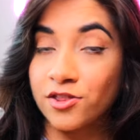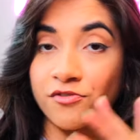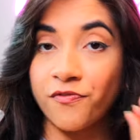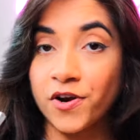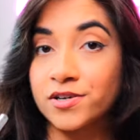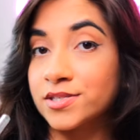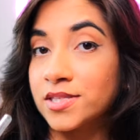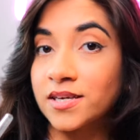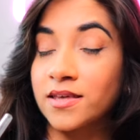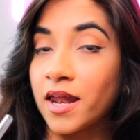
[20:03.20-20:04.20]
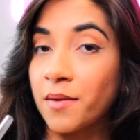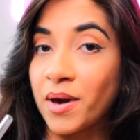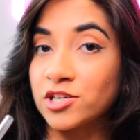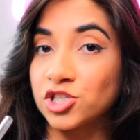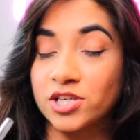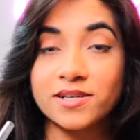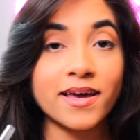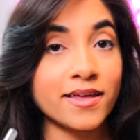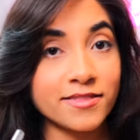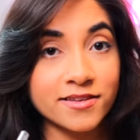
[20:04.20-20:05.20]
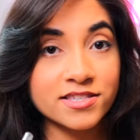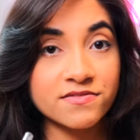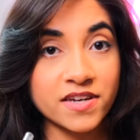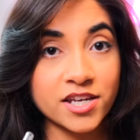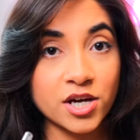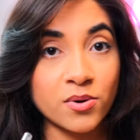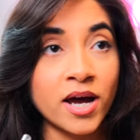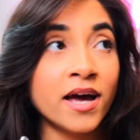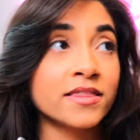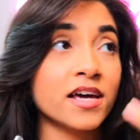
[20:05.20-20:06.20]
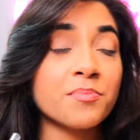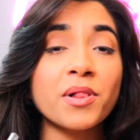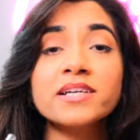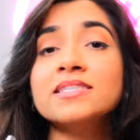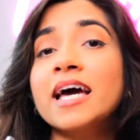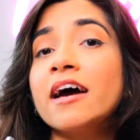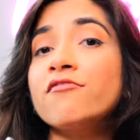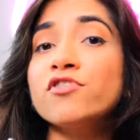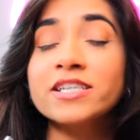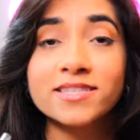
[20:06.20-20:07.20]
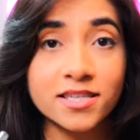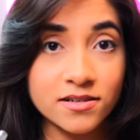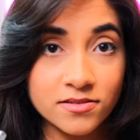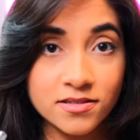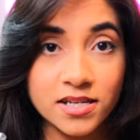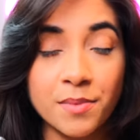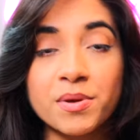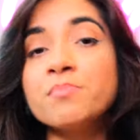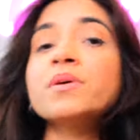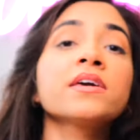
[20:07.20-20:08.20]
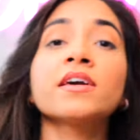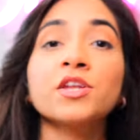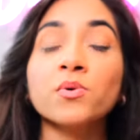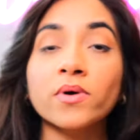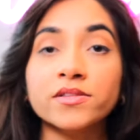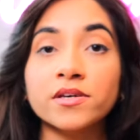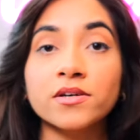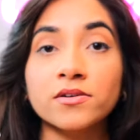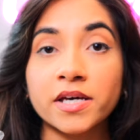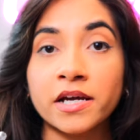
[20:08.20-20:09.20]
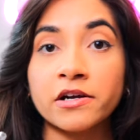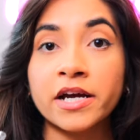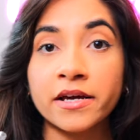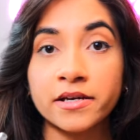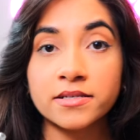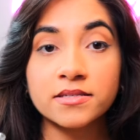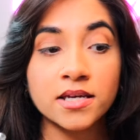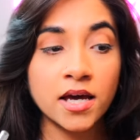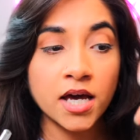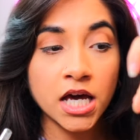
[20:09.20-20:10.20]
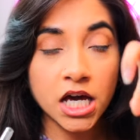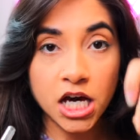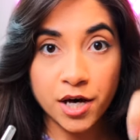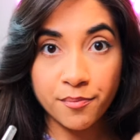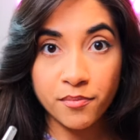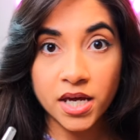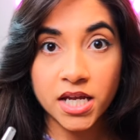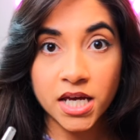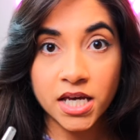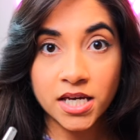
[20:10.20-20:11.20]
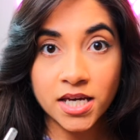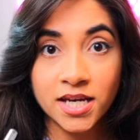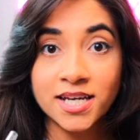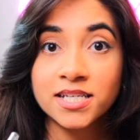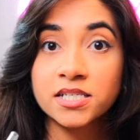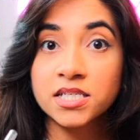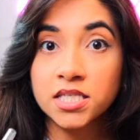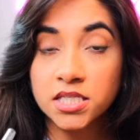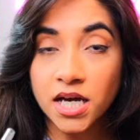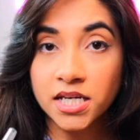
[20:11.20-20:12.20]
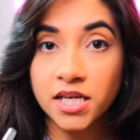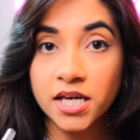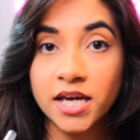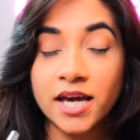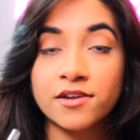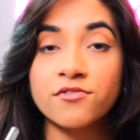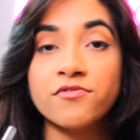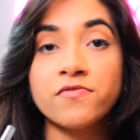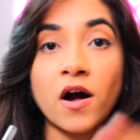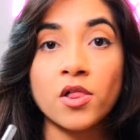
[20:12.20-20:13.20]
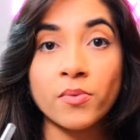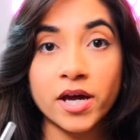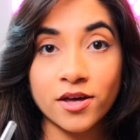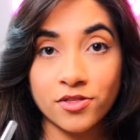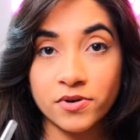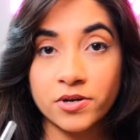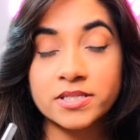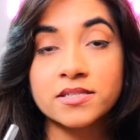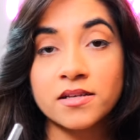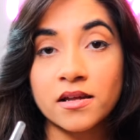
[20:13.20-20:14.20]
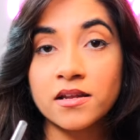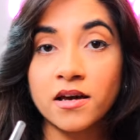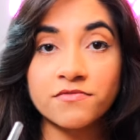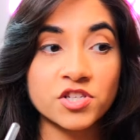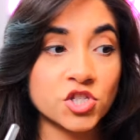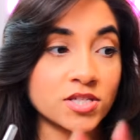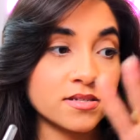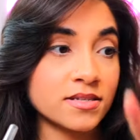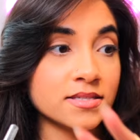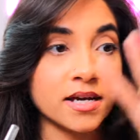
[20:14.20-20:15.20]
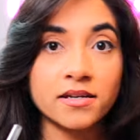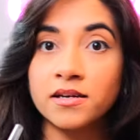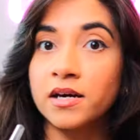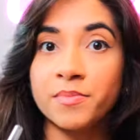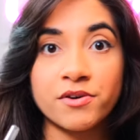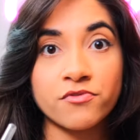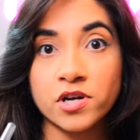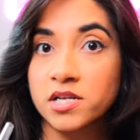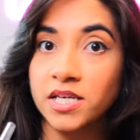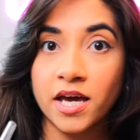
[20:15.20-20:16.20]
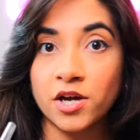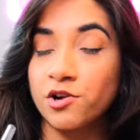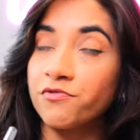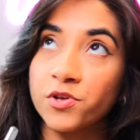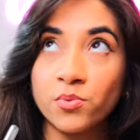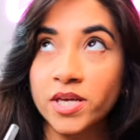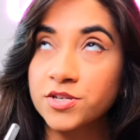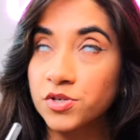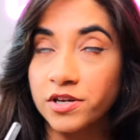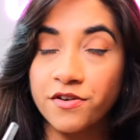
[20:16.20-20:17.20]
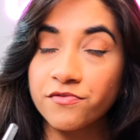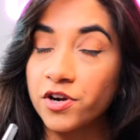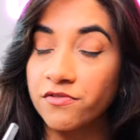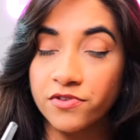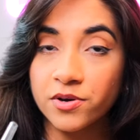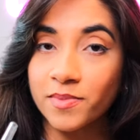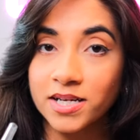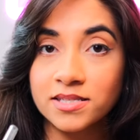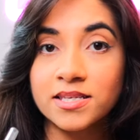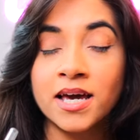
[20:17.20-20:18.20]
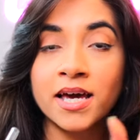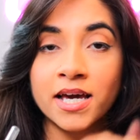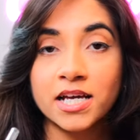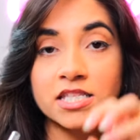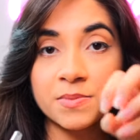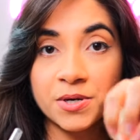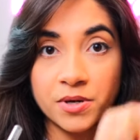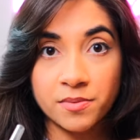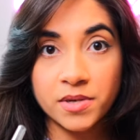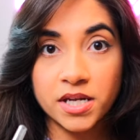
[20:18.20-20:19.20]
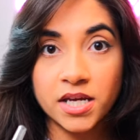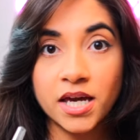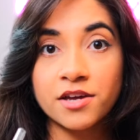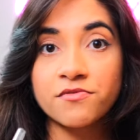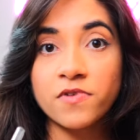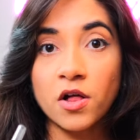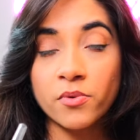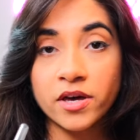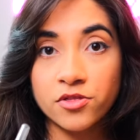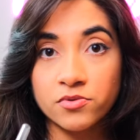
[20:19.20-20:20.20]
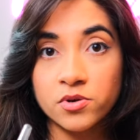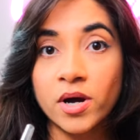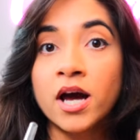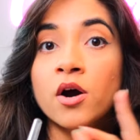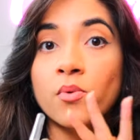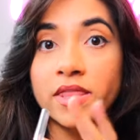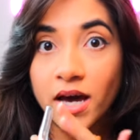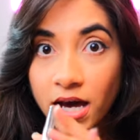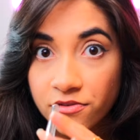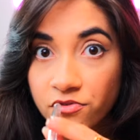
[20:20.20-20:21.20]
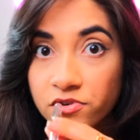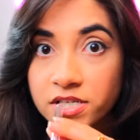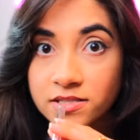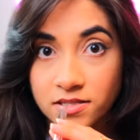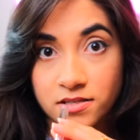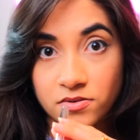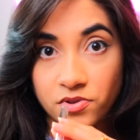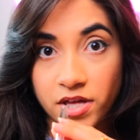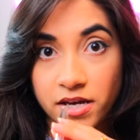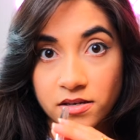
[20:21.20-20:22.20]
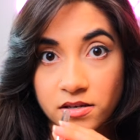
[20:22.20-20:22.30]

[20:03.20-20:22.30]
The first thing that I mentioned in this video that applies to every single step in being in your wealthy girl era is committing deciding and following through. It's not enough to just decide and commit for a day or a few weeks or even for a few months. It's about committing and following through with every single thing.